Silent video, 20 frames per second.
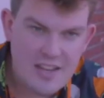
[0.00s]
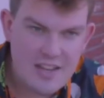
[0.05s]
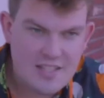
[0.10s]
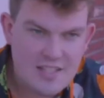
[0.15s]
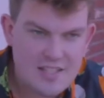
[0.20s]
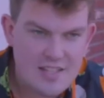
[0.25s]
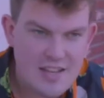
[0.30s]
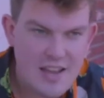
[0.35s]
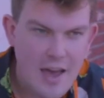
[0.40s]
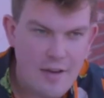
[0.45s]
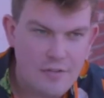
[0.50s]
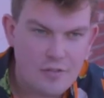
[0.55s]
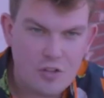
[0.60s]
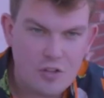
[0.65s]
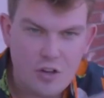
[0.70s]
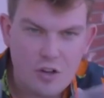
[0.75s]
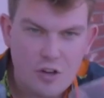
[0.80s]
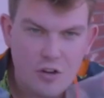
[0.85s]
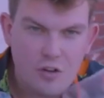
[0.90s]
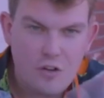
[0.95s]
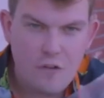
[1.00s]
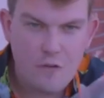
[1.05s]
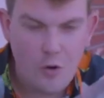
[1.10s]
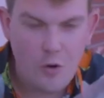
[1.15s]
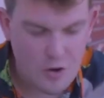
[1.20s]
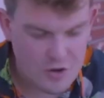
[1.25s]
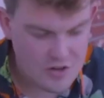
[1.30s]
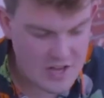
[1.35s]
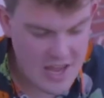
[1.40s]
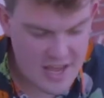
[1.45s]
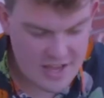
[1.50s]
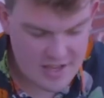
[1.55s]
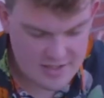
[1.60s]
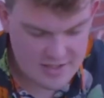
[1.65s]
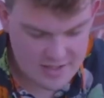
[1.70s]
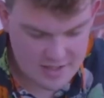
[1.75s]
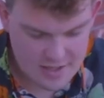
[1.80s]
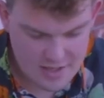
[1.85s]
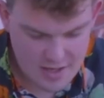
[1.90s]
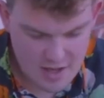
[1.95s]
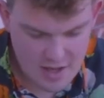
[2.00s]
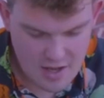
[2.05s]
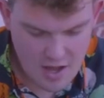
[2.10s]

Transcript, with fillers: this after 4 days.